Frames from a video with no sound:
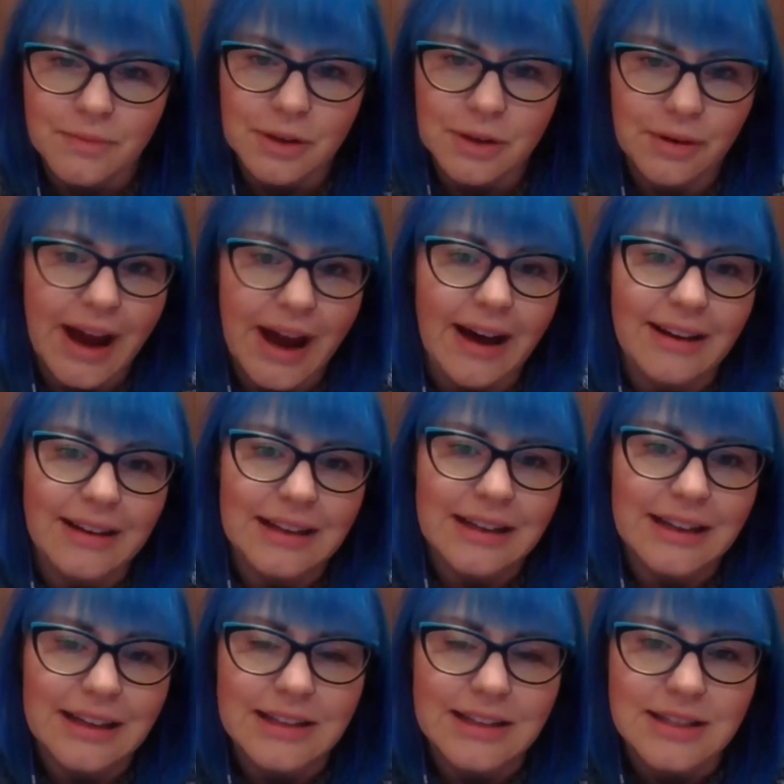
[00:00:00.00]
the reality
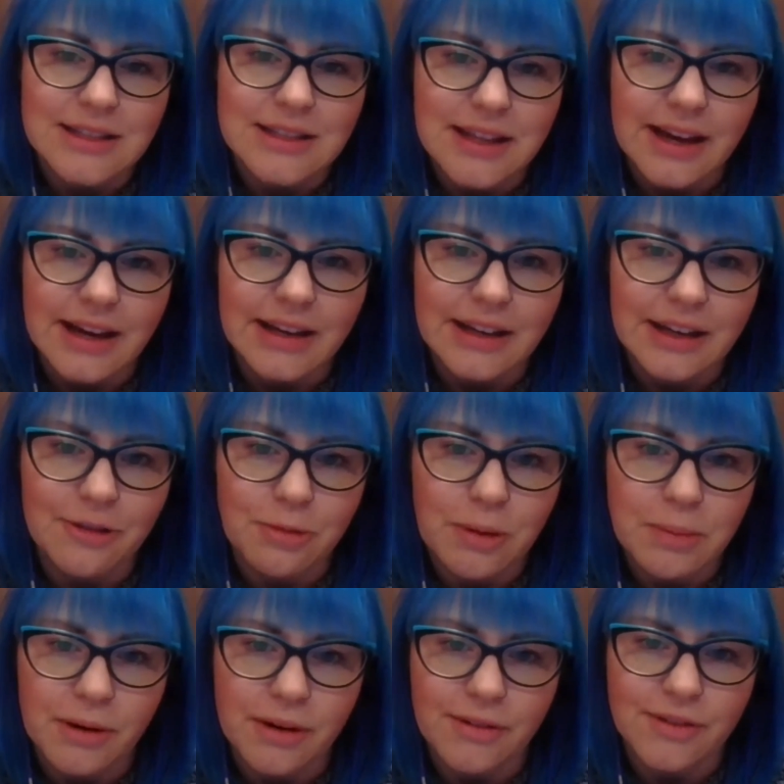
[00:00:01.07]
is is that if
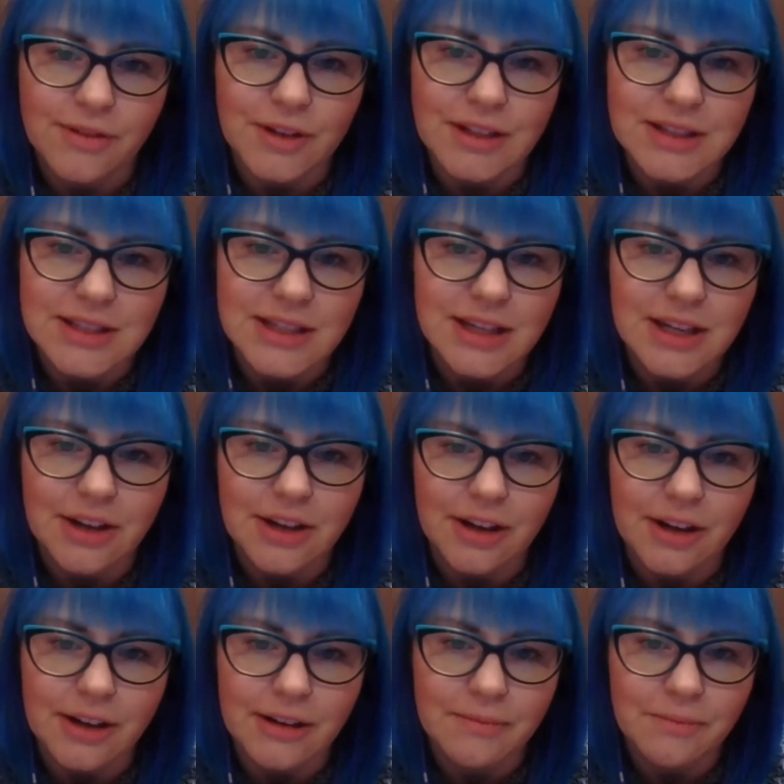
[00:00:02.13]
people are food
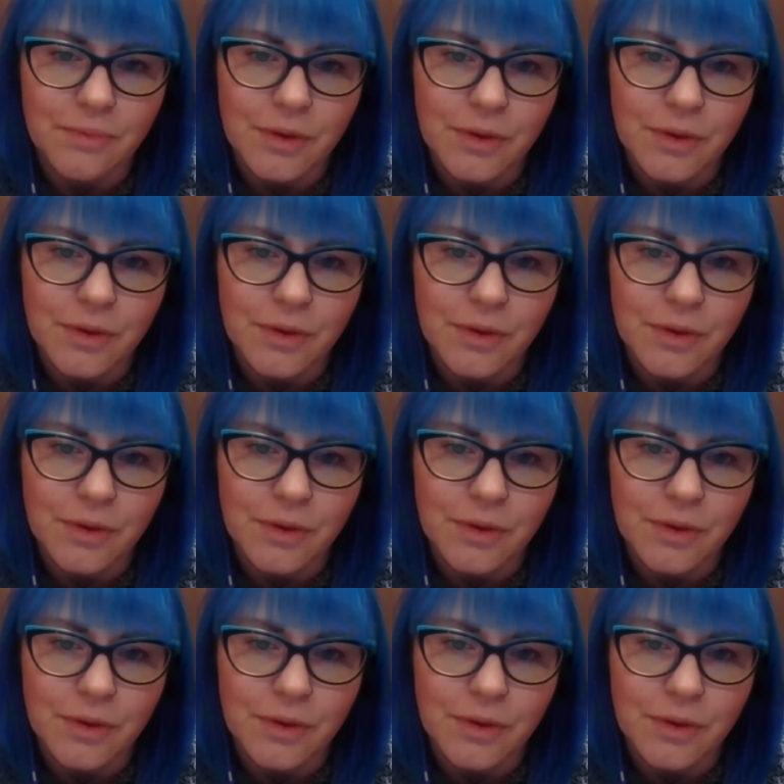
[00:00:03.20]
insecure,